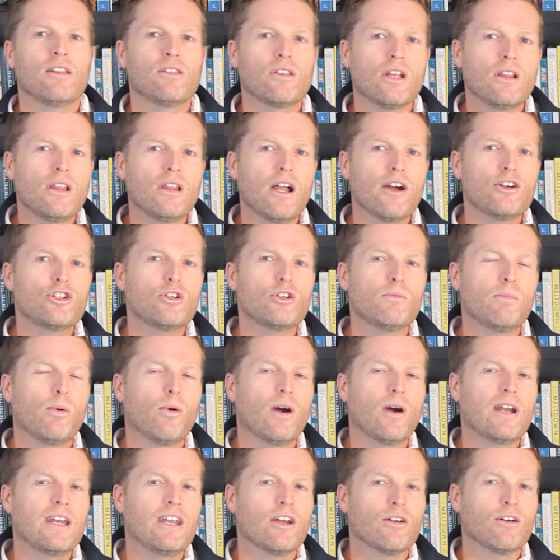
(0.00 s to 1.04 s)
The larger
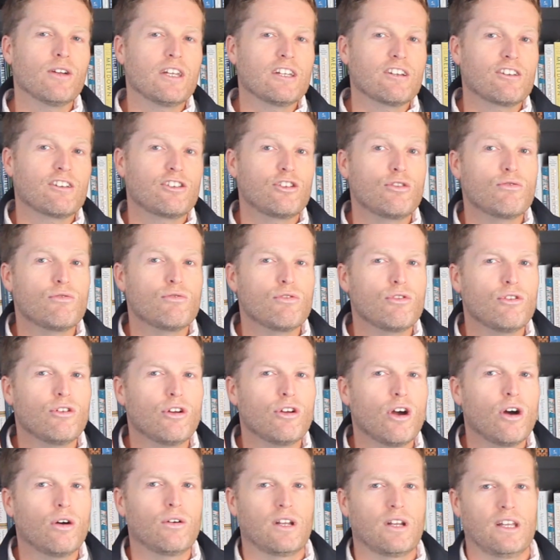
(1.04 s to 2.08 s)
point here is to
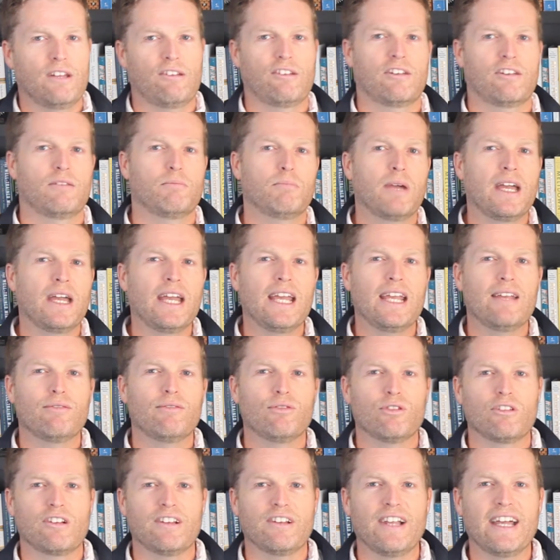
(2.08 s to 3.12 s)
notice
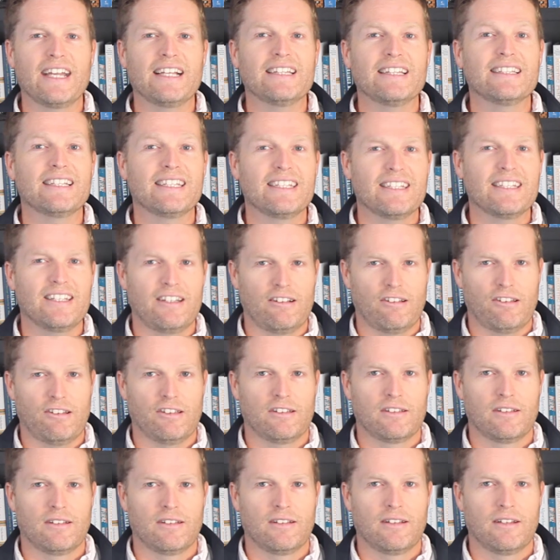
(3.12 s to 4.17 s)
behaviors like
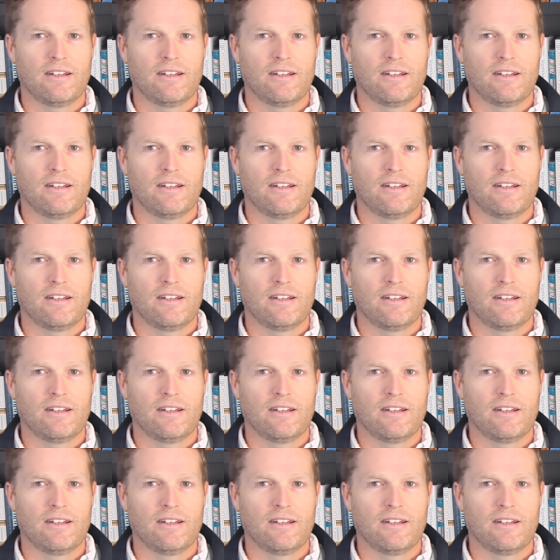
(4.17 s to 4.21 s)
Linda's.